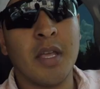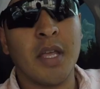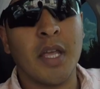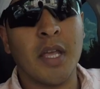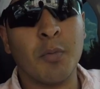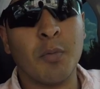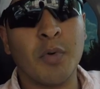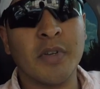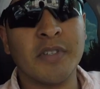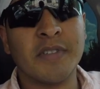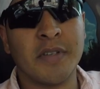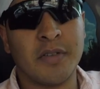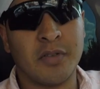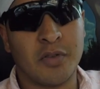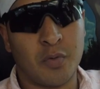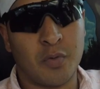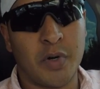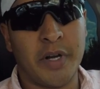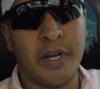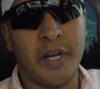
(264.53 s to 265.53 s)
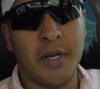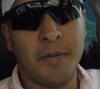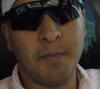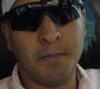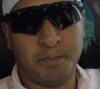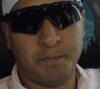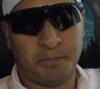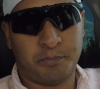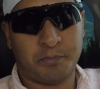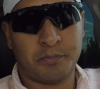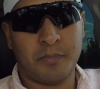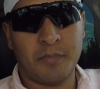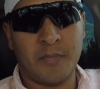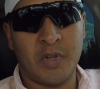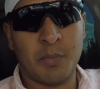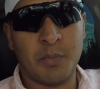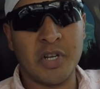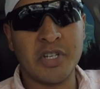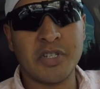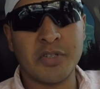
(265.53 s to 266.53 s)
It was in 3,
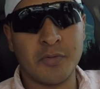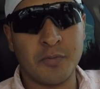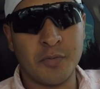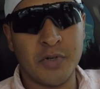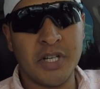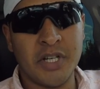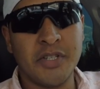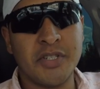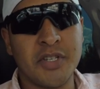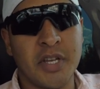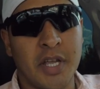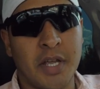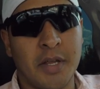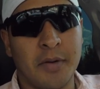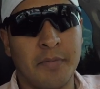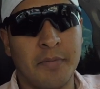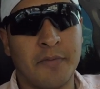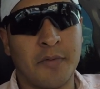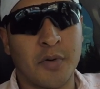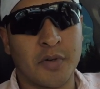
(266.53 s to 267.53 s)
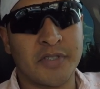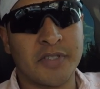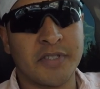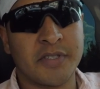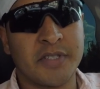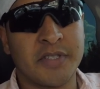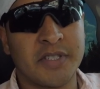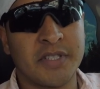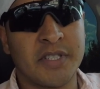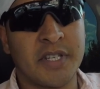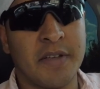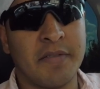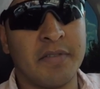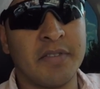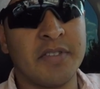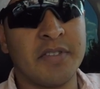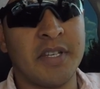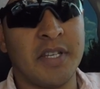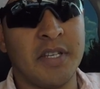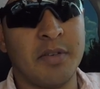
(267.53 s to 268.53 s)
mission regen for
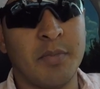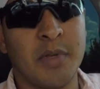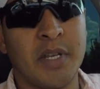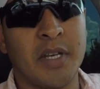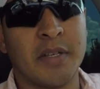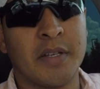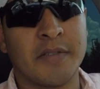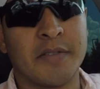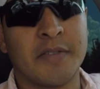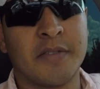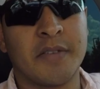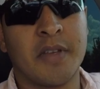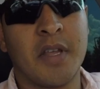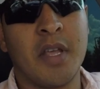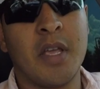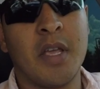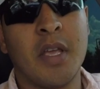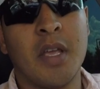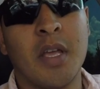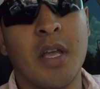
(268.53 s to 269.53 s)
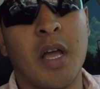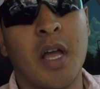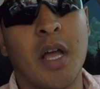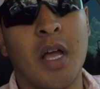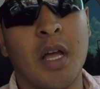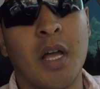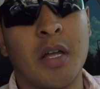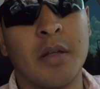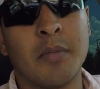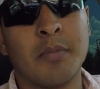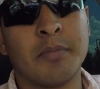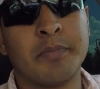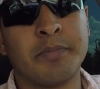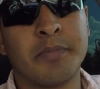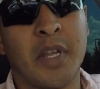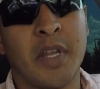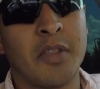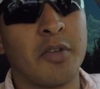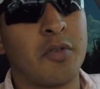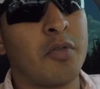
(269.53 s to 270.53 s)
17 minutes. Now
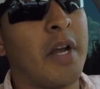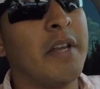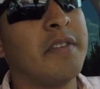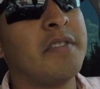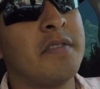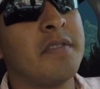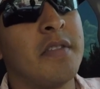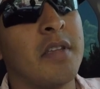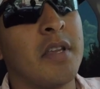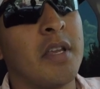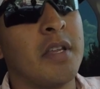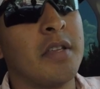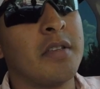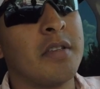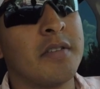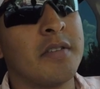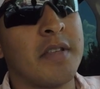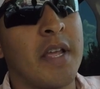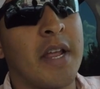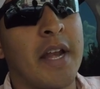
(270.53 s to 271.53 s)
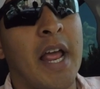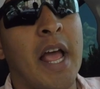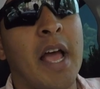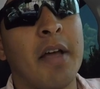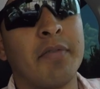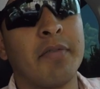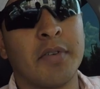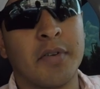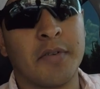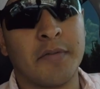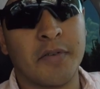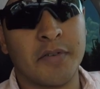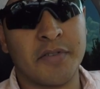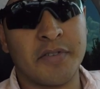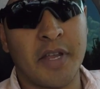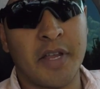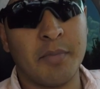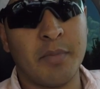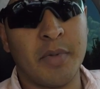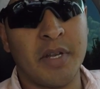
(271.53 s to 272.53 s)
the crazy thing is that for
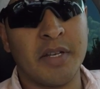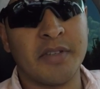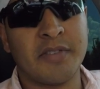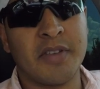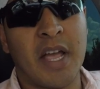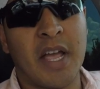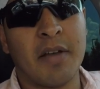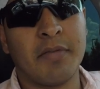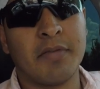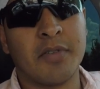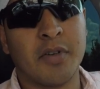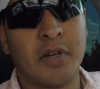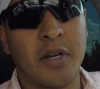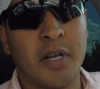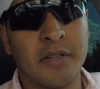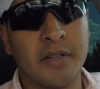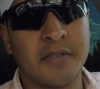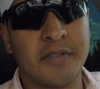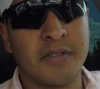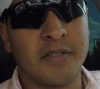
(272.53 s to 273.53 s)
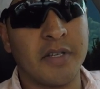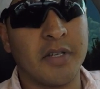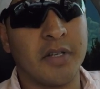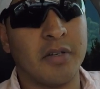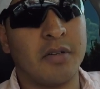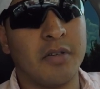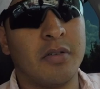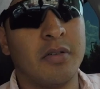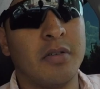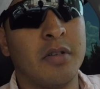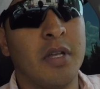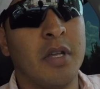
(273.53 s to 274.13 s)
10 minutes after, it still